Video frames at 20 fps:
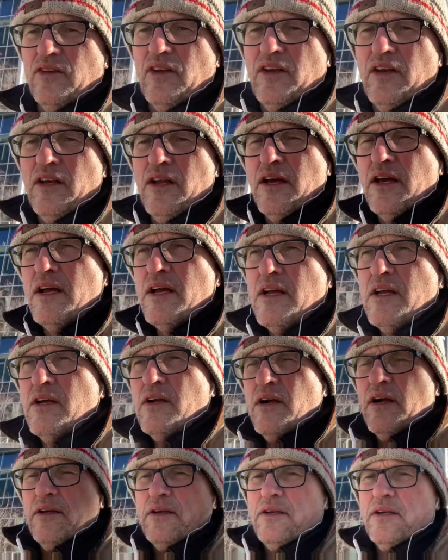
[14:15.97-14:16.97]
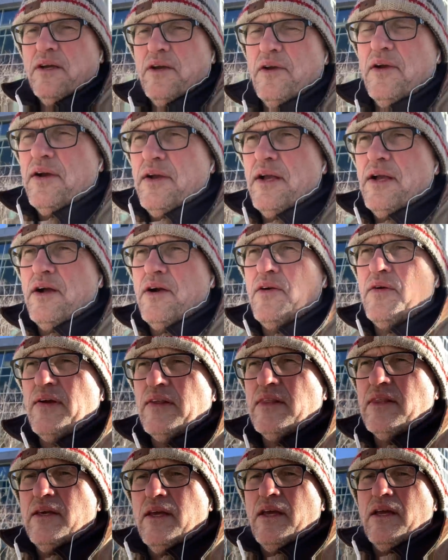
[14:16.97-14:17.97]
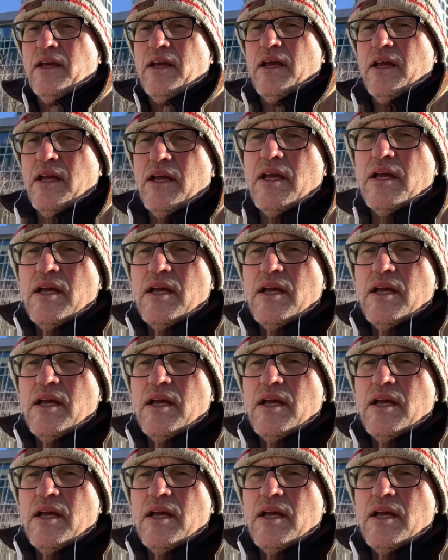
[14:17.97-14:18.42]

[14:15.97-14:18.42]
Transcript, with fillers: in Ontario, I think,